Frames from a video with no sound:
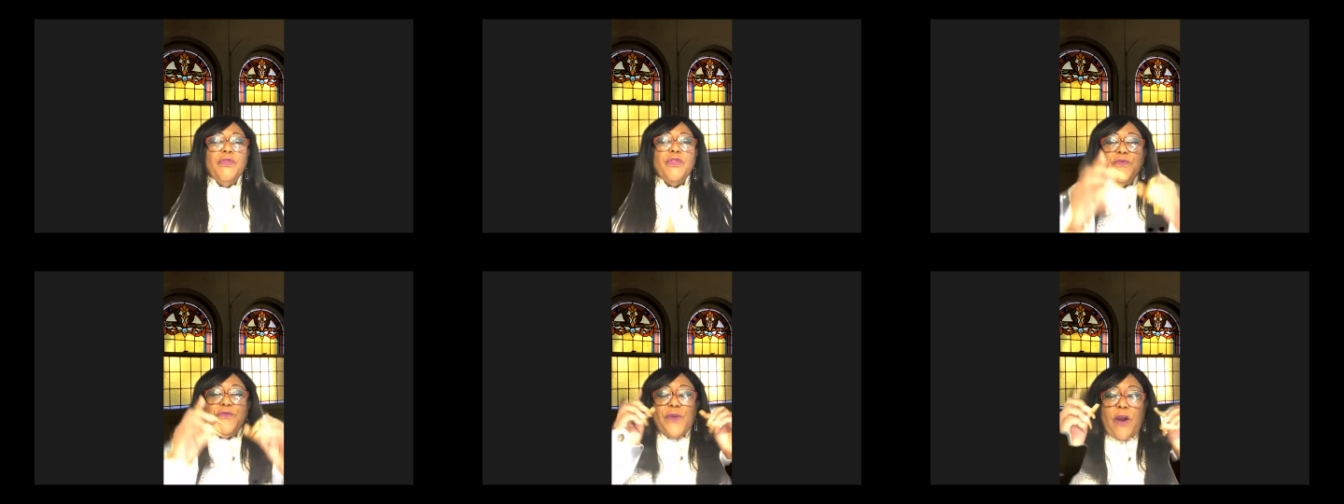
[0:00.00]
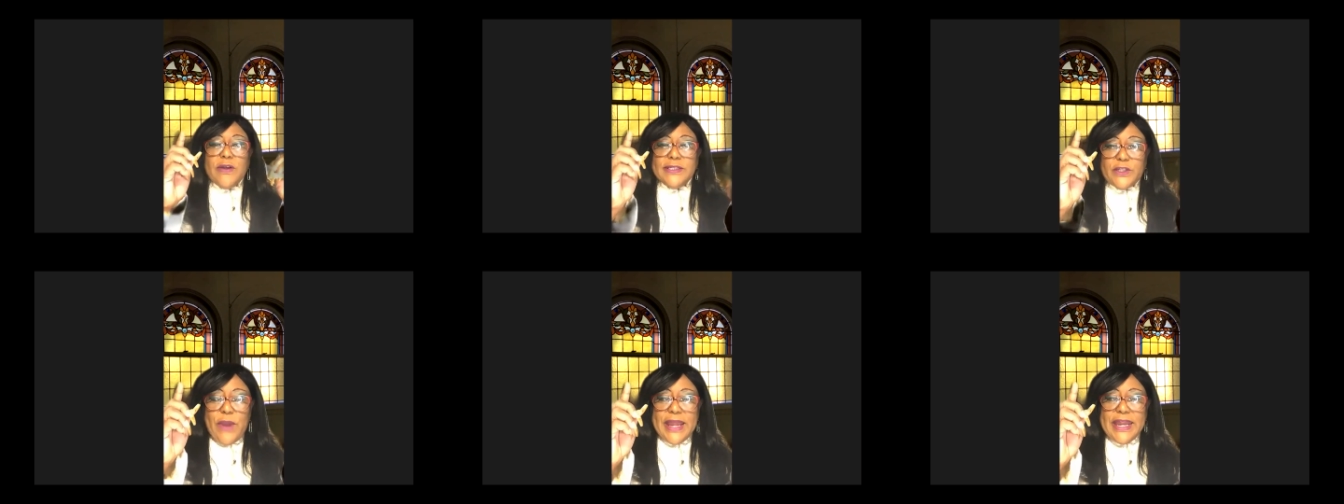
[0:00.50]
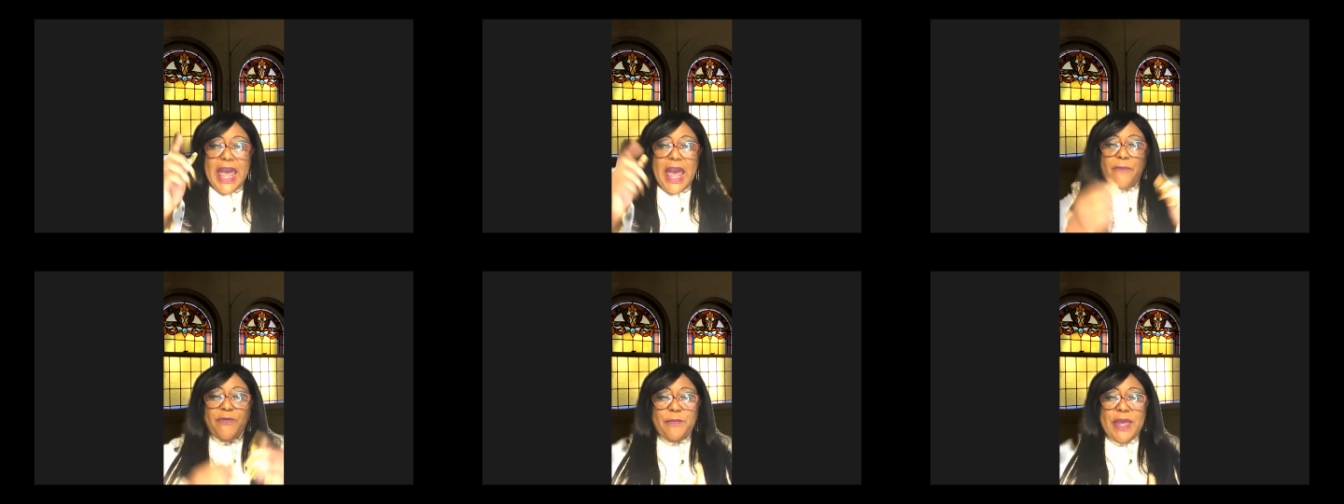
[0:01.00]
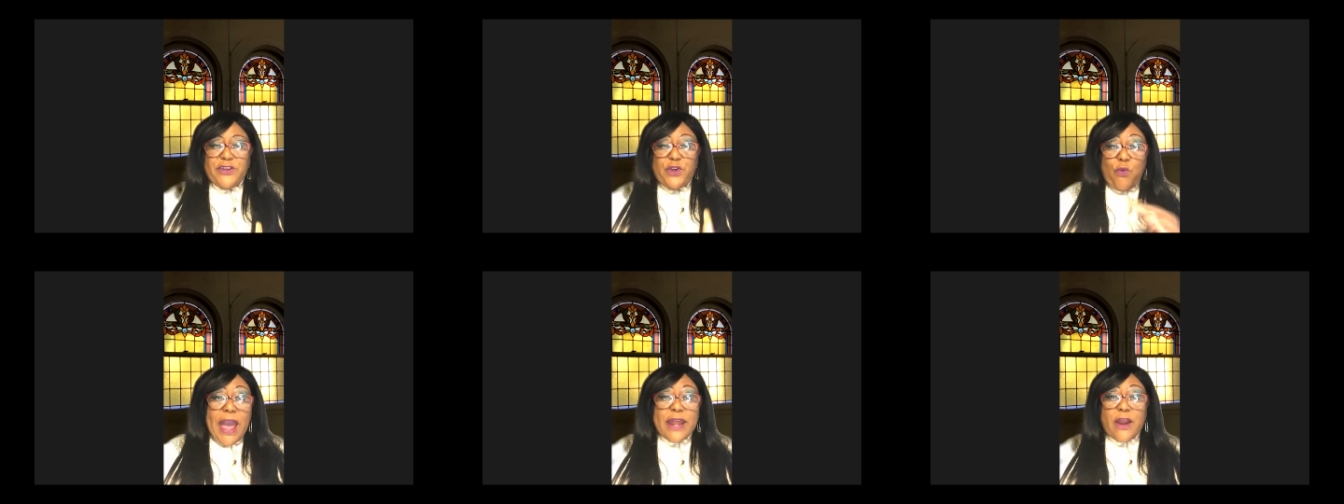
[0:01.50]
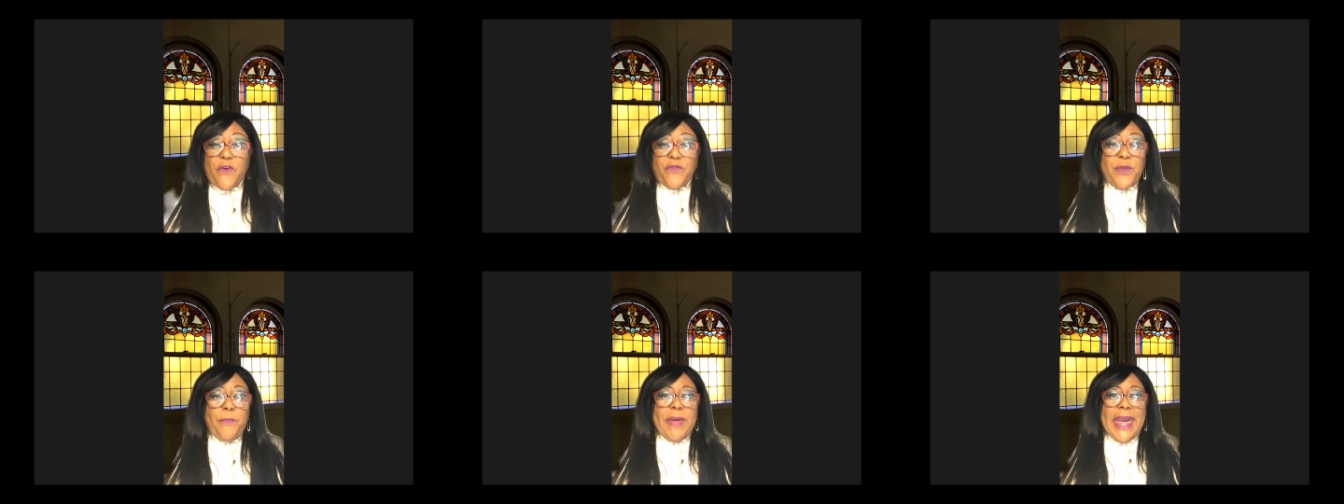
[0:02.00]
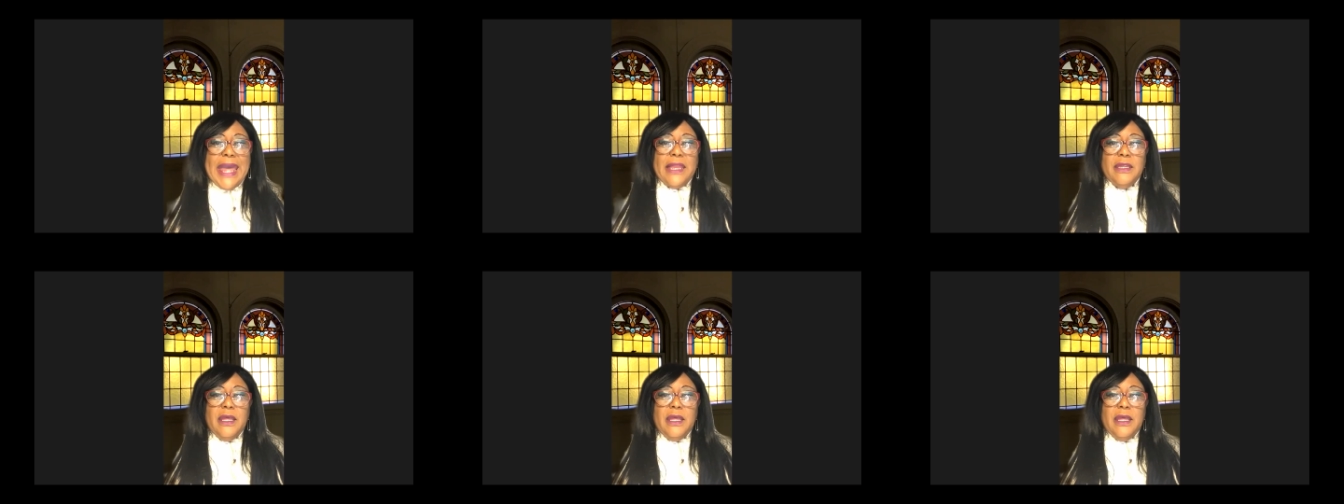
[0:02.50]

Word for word: The first great affirmation right off the bat,